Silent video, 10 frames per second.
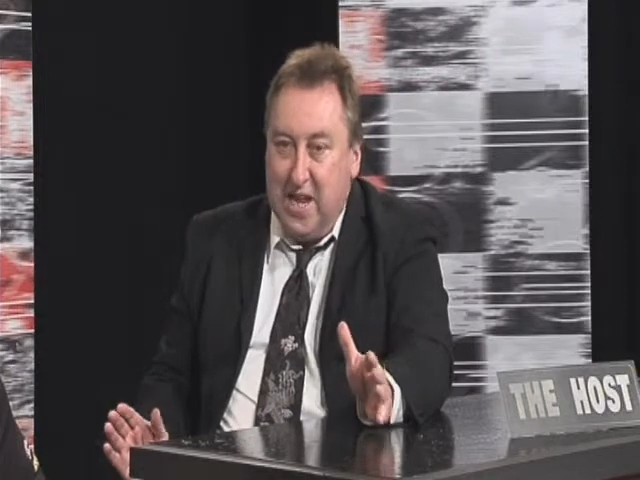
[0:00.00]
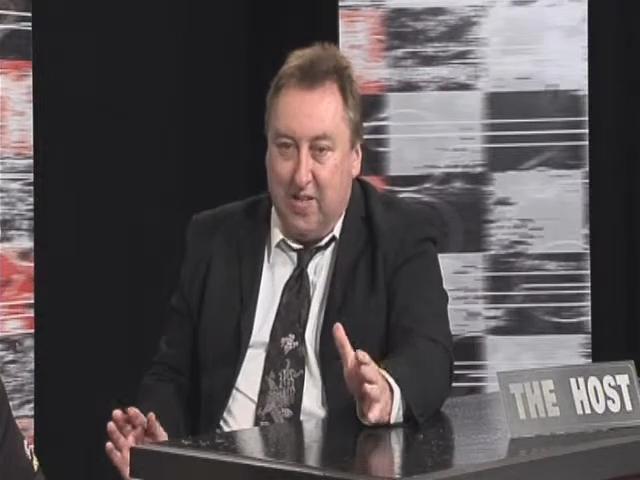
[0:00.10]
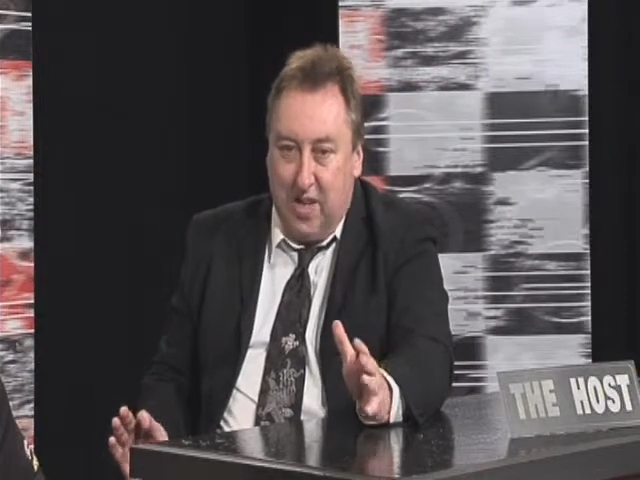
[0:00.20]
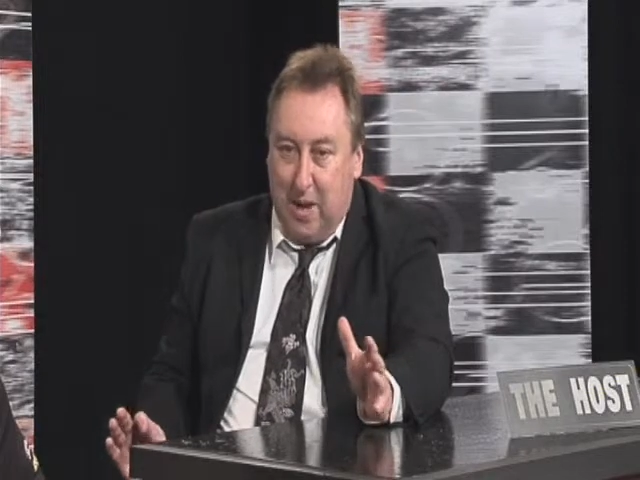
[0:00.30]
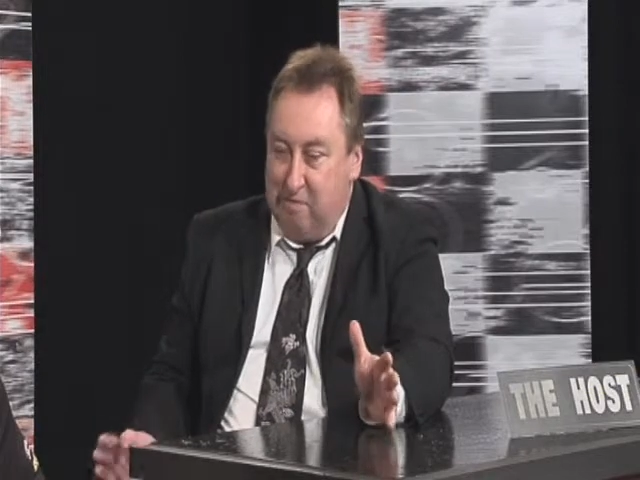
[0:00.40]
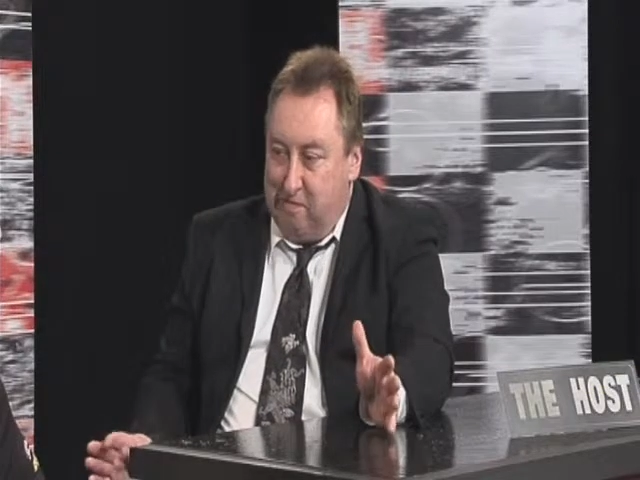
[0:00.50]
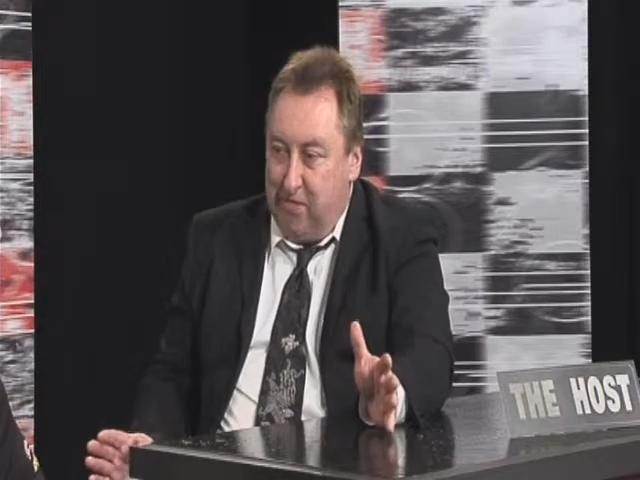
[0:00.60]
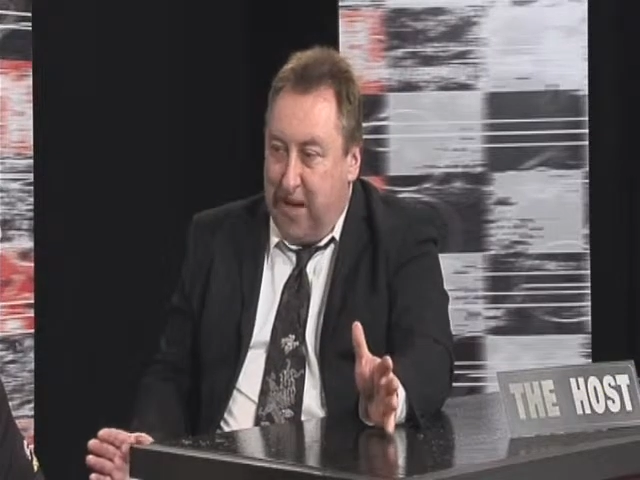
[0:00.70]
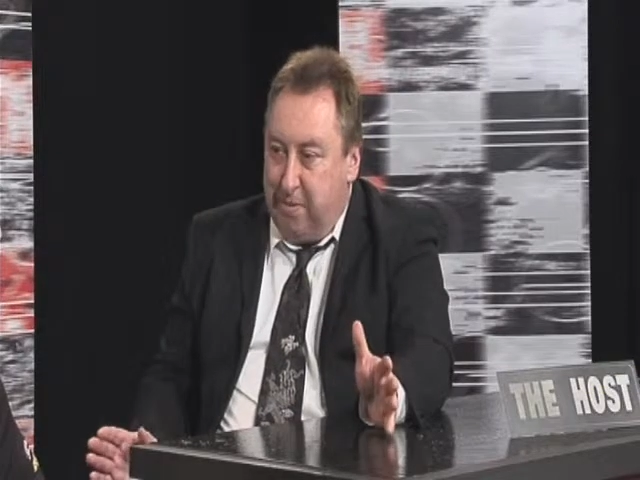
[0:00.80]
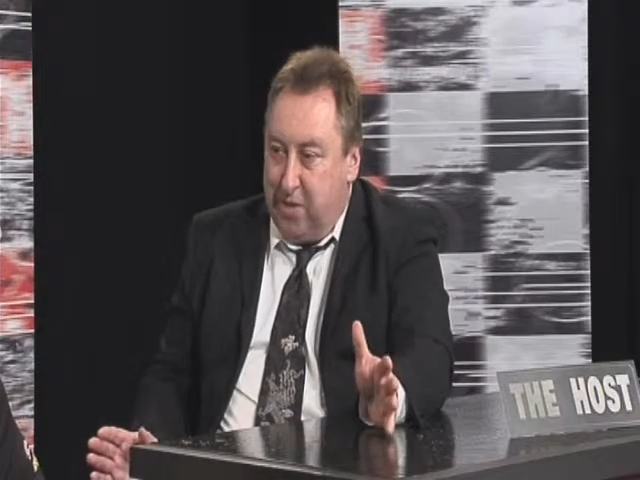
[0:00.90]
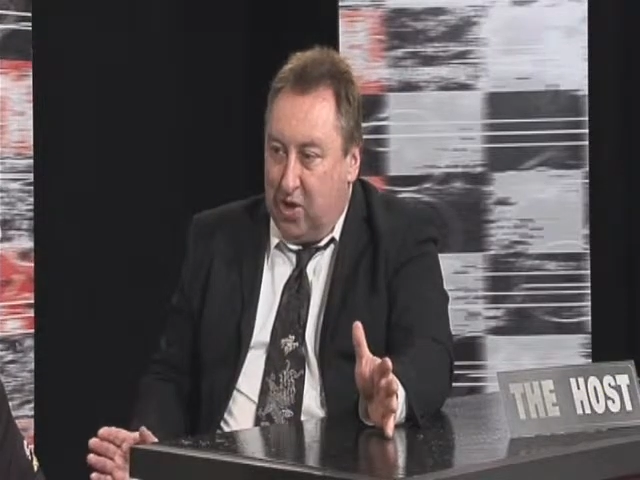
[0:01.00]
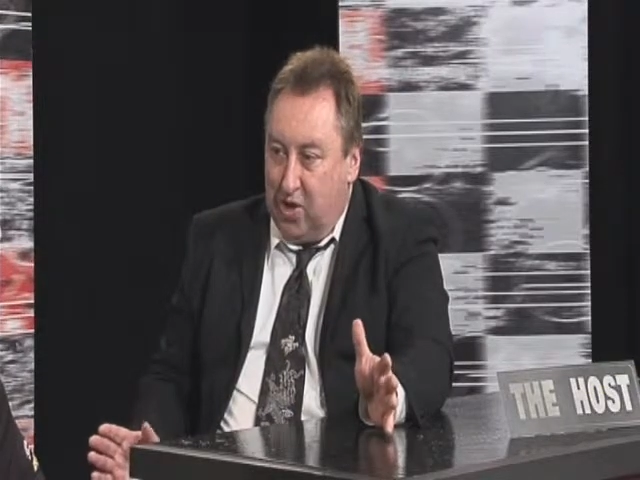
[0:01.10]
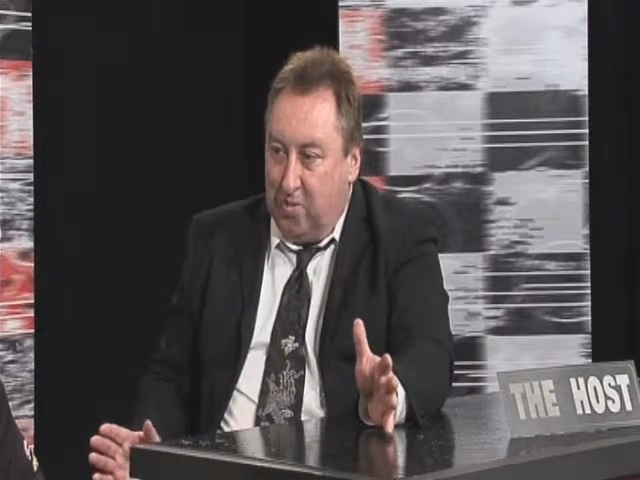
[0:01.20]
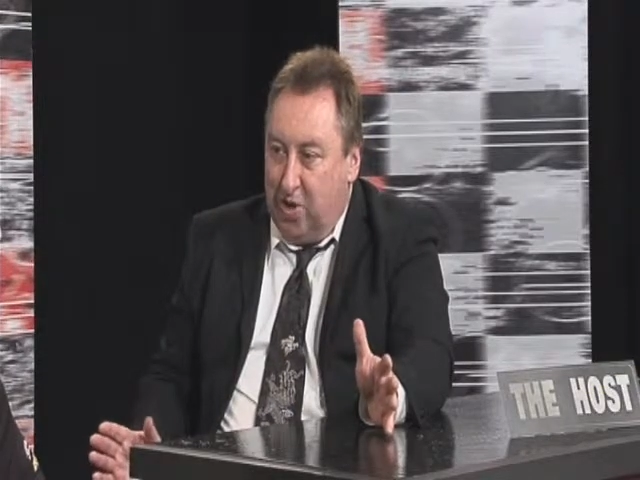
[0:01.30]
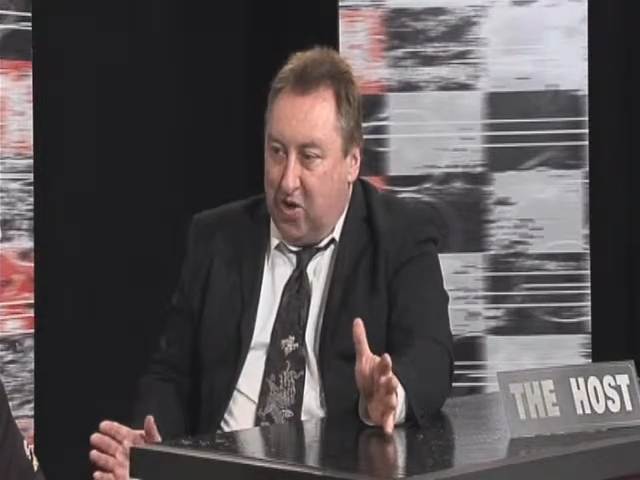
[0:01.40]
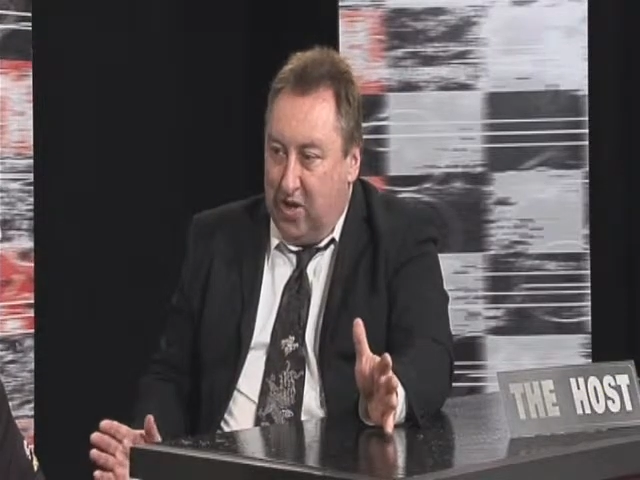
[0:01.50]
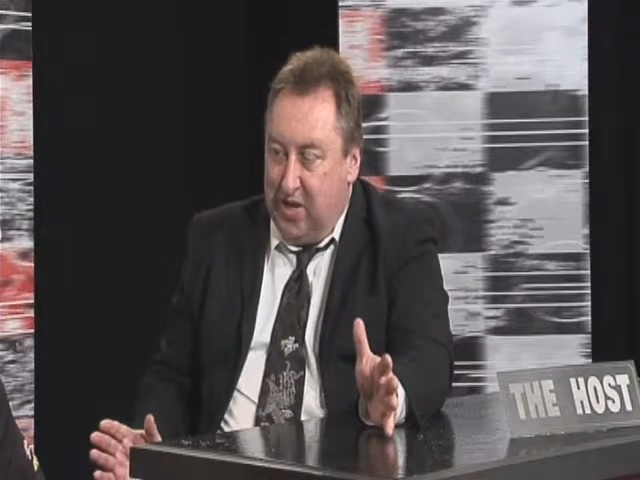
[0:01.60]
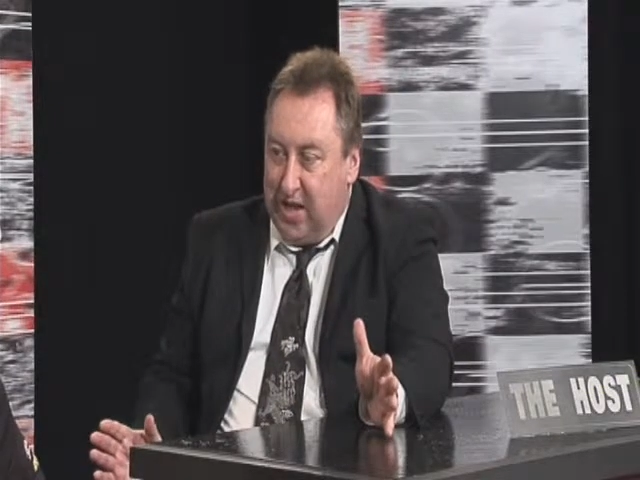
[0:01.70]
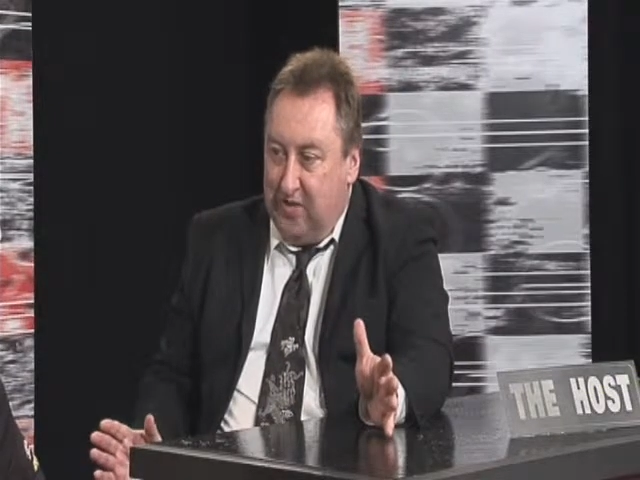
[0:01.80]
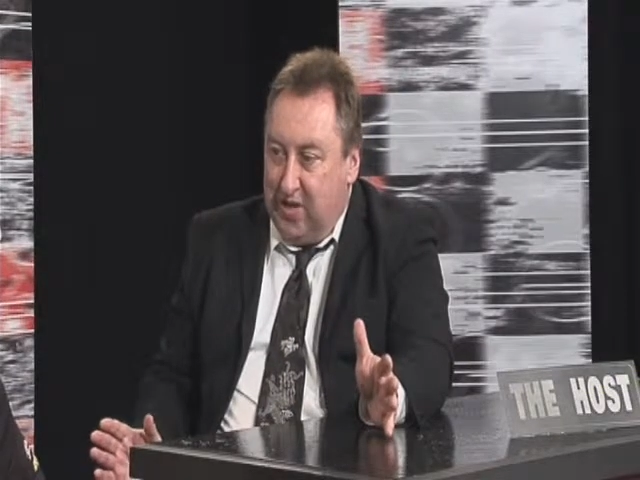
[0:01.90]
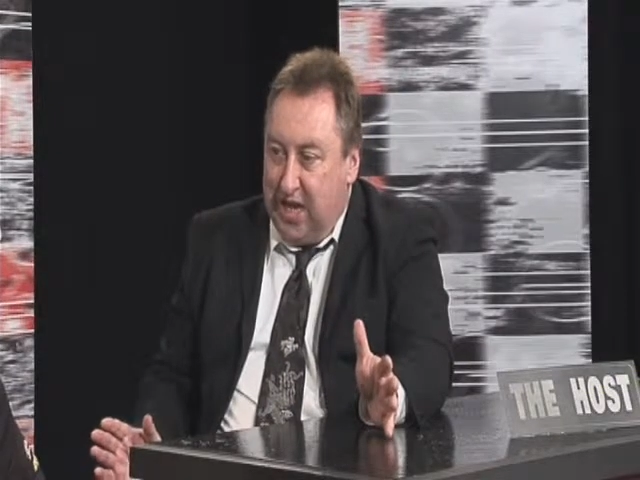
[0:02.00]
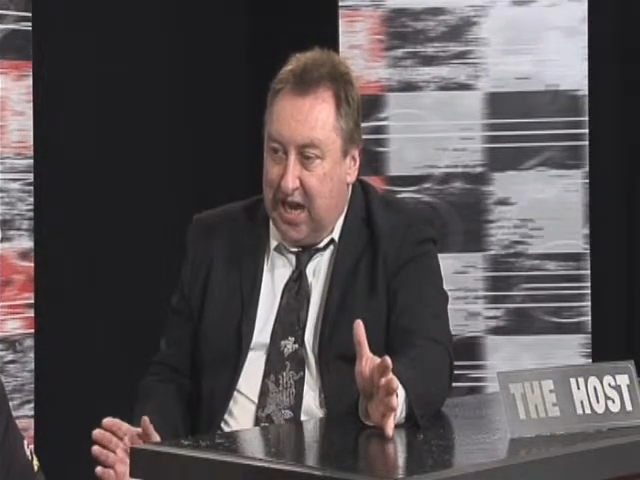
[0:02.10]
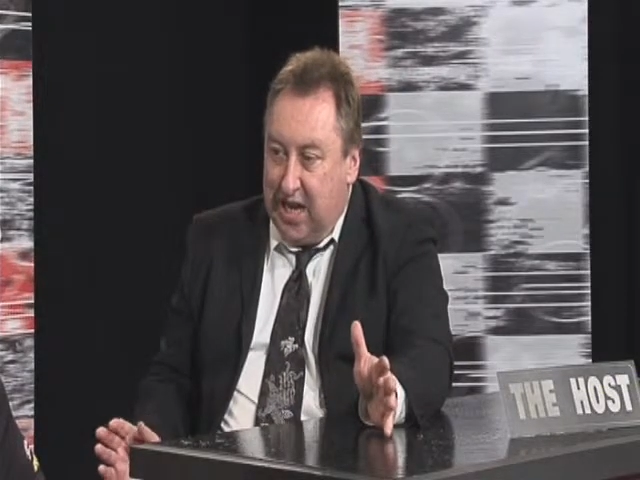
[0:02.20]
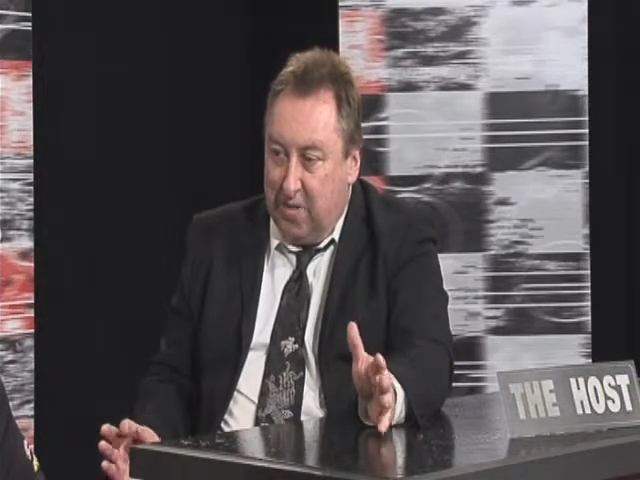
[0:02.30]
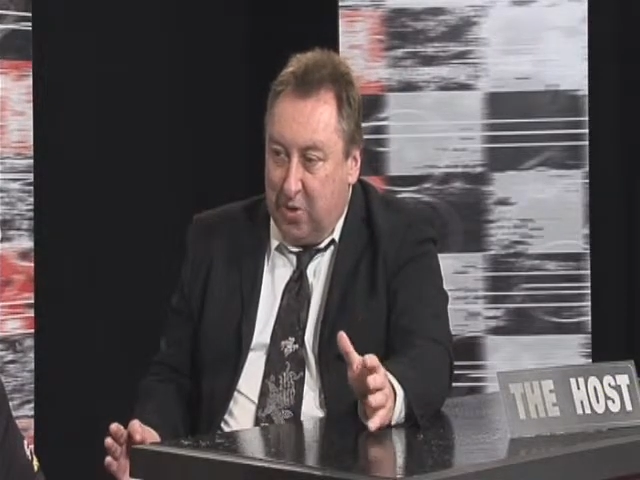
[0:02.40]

the number of laps lost behind safety cars